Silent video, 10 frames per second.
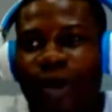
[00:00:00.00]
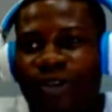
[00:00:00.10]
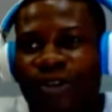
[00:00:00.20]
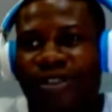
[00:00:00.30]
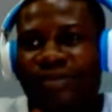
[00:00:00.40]

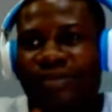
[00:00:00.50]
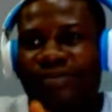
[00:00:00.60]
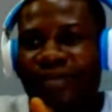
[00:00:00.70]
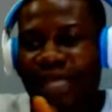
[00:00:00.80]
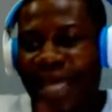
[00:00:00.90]
I
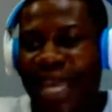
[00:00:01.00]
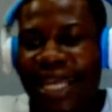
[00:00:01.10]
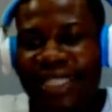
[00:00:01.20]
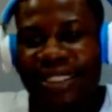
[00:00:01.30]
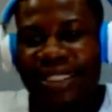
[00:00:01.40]
don't
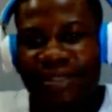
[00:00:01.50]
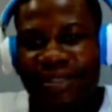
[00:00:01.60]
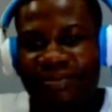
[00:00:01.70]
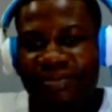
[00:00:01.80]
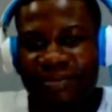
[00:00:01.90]
aim
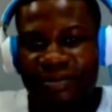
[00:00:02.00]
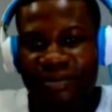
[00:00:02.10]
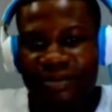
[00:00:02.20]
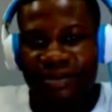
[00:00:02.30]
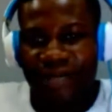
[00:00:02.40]

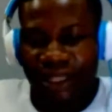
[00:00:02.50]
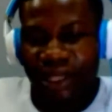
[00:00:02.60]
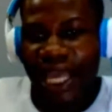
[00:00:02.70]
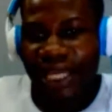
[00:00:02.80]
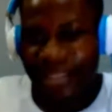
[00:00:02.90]
like a
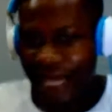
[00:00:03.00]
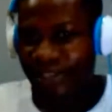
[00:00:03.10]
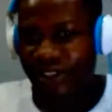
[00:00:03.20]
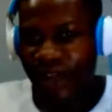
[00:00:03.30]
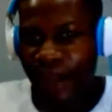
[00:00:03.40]
Nigerian.
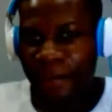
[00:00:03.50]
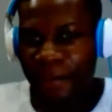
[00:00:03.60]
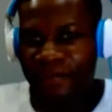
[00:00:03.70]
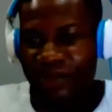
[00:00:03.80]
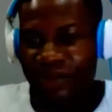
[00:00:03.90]
I
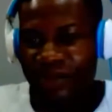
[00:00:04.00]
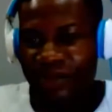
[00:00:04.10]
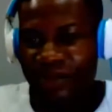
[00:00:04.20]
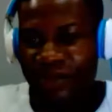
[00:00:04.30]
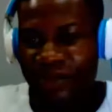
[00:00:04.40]
don't live
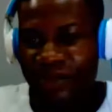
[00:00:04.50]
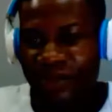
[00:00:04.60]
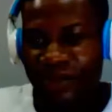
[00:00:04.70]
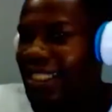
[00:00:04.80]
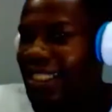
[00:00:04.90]
like a
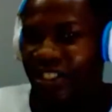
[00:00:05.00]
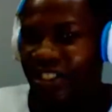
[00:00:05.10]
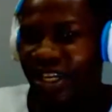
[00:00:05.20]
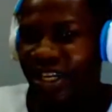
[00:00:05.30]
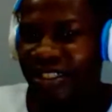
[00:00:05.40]
Nigerian.